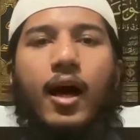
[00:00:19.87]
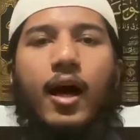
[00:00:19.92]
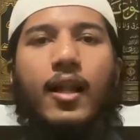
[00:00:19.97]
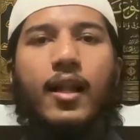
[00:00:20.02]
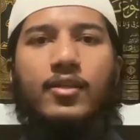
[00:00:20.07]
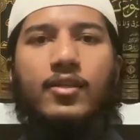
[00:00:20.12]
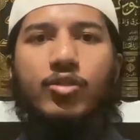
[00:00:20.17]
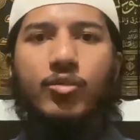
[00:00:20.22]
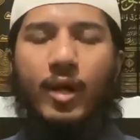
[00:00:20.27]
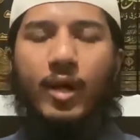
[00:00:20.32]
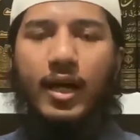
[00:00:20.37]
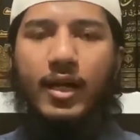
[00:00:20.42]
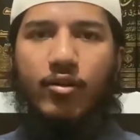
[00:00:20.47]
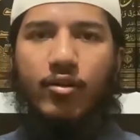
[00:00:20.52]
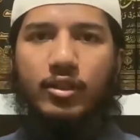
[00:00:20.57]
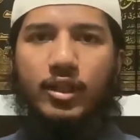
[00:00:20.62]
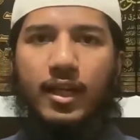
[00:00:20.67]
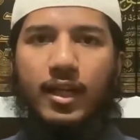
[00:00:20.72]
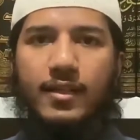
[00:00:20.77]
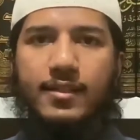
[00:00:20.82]
Allah subhanahu
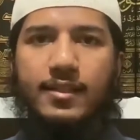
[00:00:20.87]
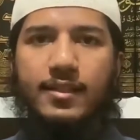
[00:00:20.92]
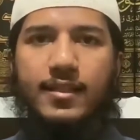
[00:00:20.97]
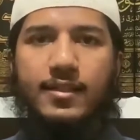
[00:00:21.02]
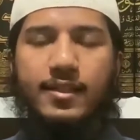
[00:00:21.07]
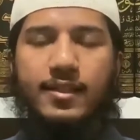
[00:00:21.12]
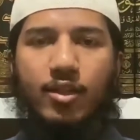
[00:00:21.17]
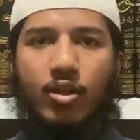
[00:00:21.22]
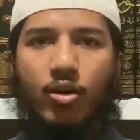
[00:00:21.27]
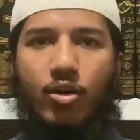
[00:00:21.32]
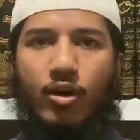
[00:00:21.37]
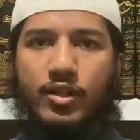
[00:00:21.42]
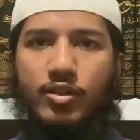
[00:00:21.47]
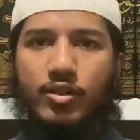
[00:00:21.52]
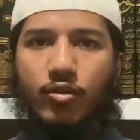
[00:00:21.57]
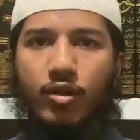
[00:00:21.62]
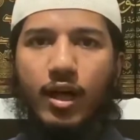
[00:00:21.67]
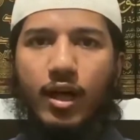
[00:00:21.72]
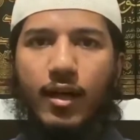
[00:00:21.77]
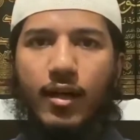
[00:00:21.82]
wa ta'ala says in the glorious
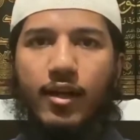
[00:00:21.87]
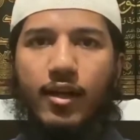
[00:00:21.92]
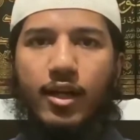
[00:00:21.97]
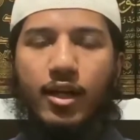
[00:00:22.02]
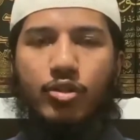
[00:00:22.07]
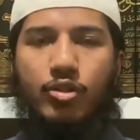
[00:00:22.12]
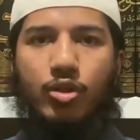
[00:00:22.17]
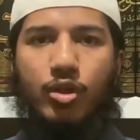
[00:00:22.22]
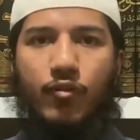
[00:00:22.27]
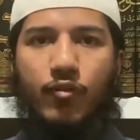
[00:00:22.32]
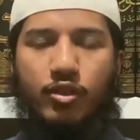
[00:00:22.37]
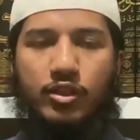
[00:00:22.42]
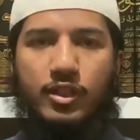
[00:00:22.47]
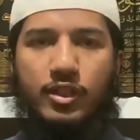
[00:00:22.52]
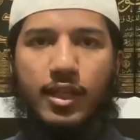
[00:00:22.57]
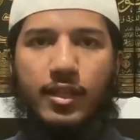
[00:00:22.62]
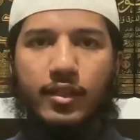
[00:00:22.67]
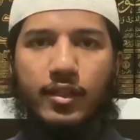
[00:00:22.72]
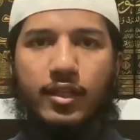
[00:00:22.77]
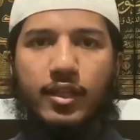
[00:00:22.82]
Quran, in Surah
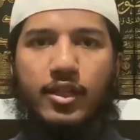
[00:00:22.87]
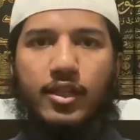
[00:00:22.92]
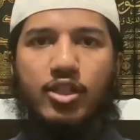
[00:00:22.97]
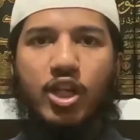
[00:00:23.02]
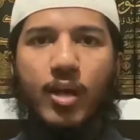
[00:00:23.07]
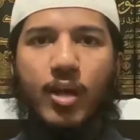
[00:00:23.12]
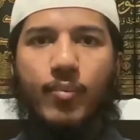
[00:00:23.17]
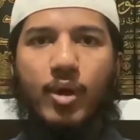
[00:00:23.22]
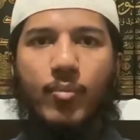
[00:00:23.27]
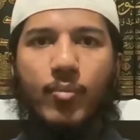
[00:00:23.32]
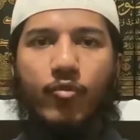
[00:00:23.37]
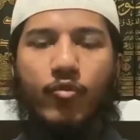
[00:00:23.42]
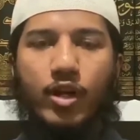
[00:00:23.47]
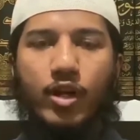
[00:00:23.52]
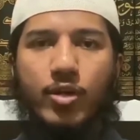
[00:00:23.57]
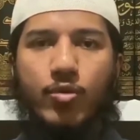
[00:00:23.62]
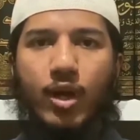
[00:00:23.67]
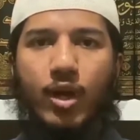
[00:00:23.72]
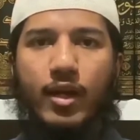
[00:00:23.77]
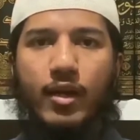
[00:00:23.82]
Fussilat, chapter number
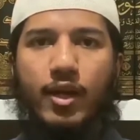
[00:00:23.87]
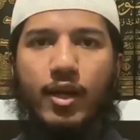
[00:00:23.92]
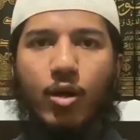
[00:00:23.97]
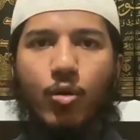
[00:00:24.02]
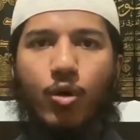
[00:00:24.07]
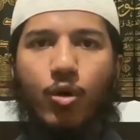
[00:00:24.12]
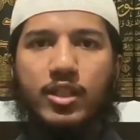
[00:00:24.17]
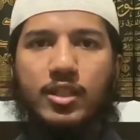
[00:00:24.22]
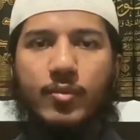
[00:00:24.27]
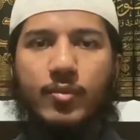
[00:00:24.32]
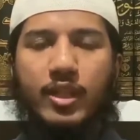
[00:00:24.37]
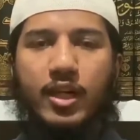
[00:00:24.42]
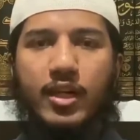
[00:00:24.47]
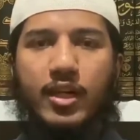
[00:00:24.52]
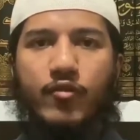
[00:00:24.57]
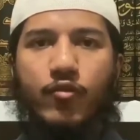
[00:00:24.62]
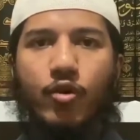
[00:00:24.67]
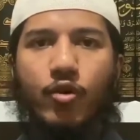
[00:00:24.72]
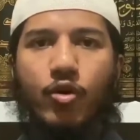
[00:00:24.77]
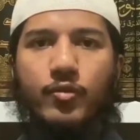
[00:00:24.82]
41, verse number
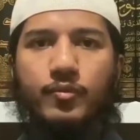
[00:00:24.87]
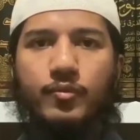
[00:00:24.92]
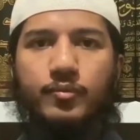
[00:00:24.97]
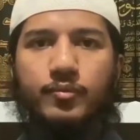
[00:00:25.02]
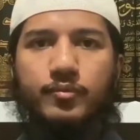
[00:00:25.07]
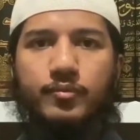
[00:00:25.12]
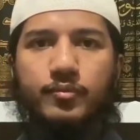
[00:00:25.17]
34,